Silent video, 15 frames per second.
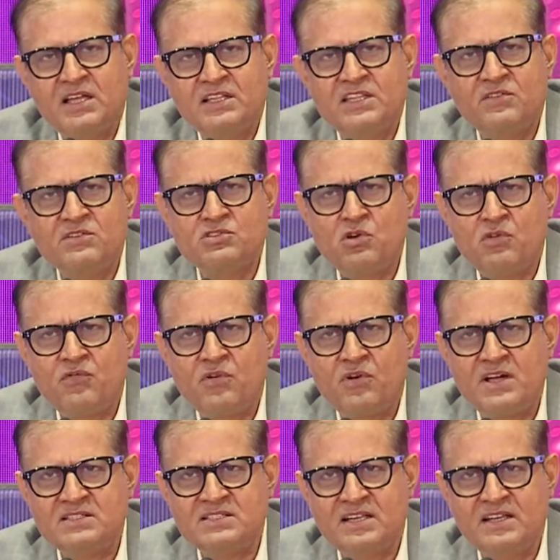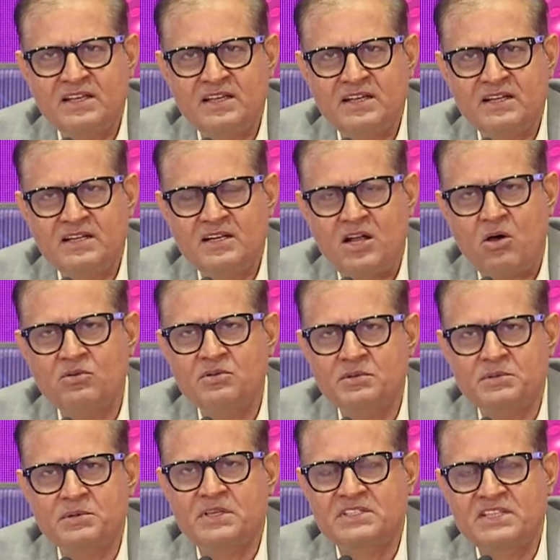There was no focus earlier. Now,
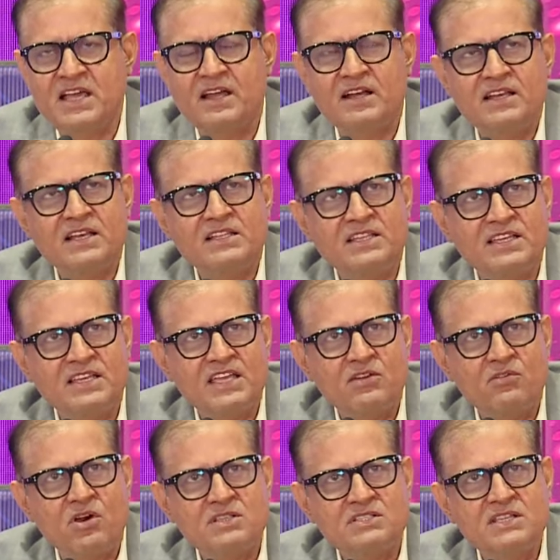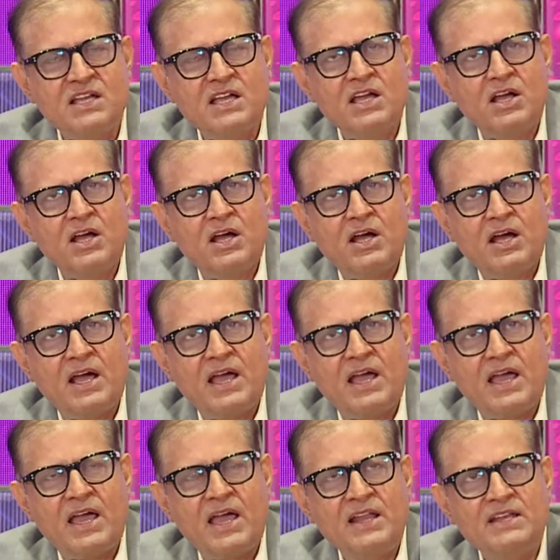see, earlier thinking was,
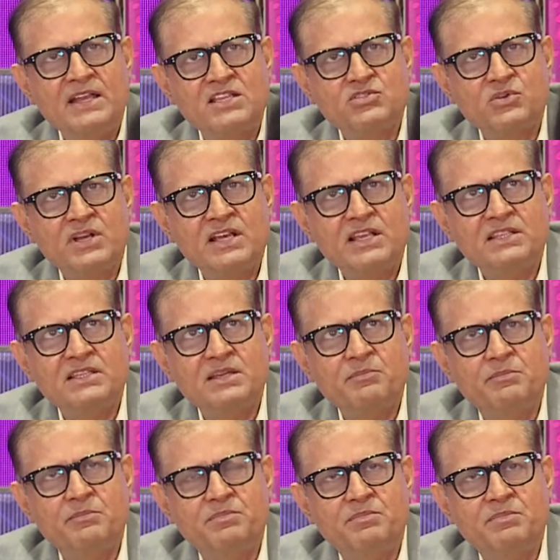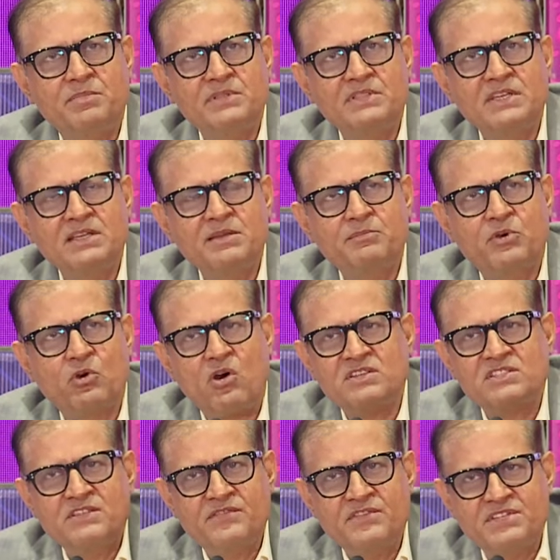and naturally the
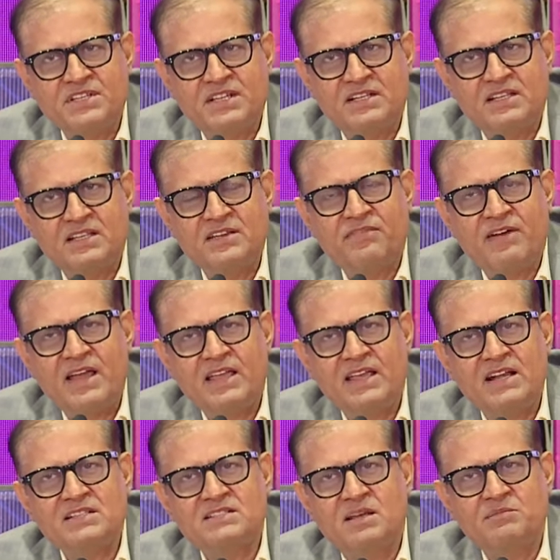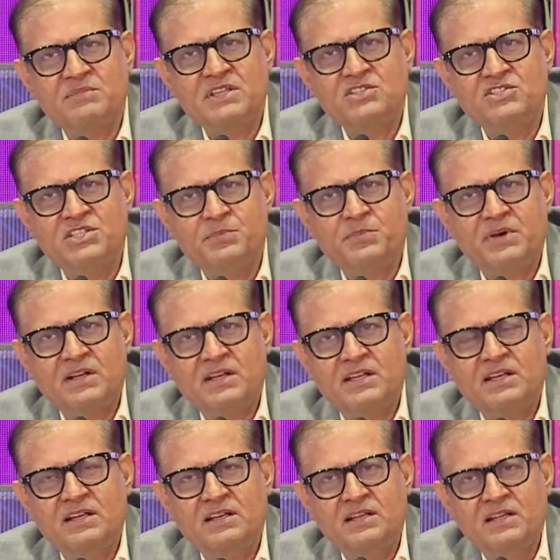cost efficient. If I get something cheaper
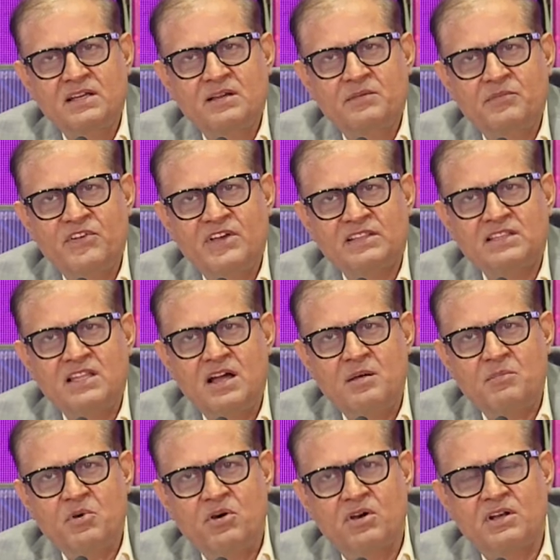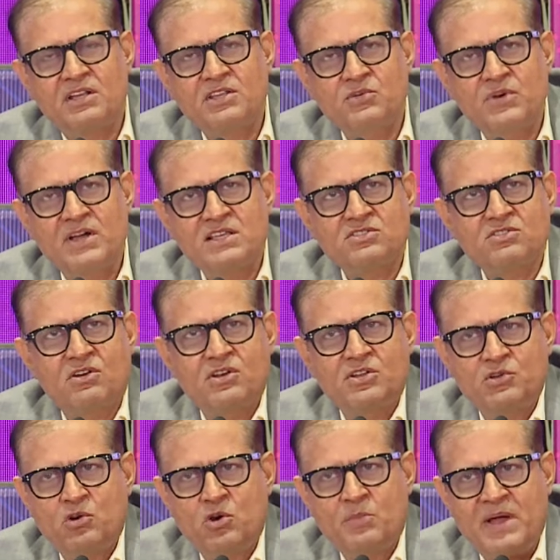in Vietnam or US or
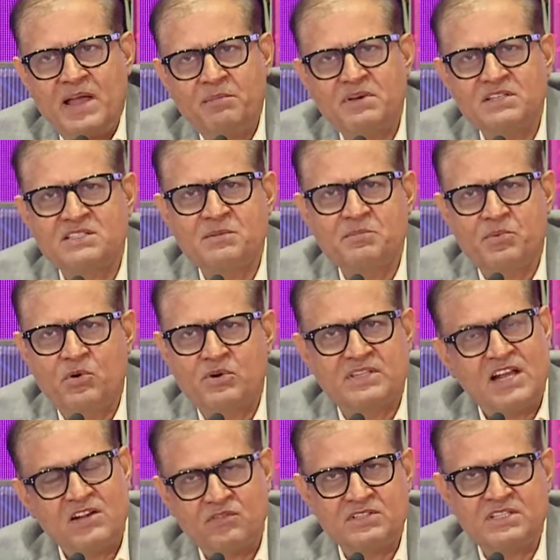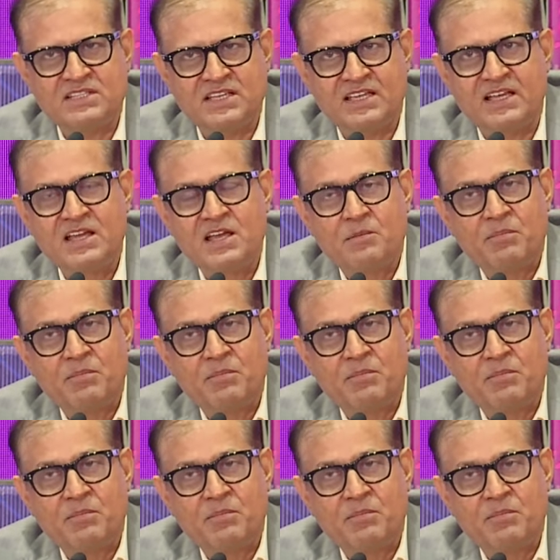Europe, I must import. That was the thing.